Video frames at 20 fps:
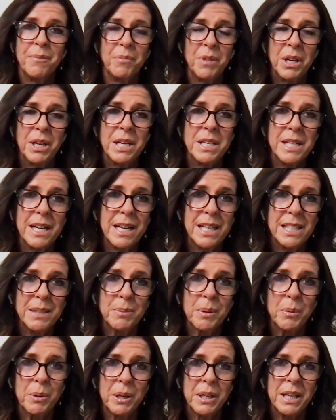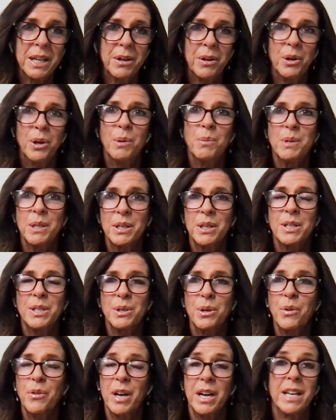You need to ask me when I get home, did I
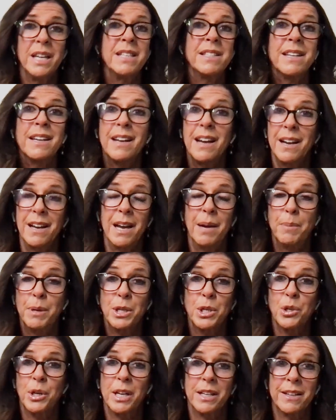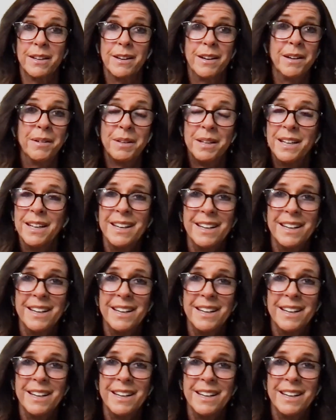do that? Is it a habit tracker?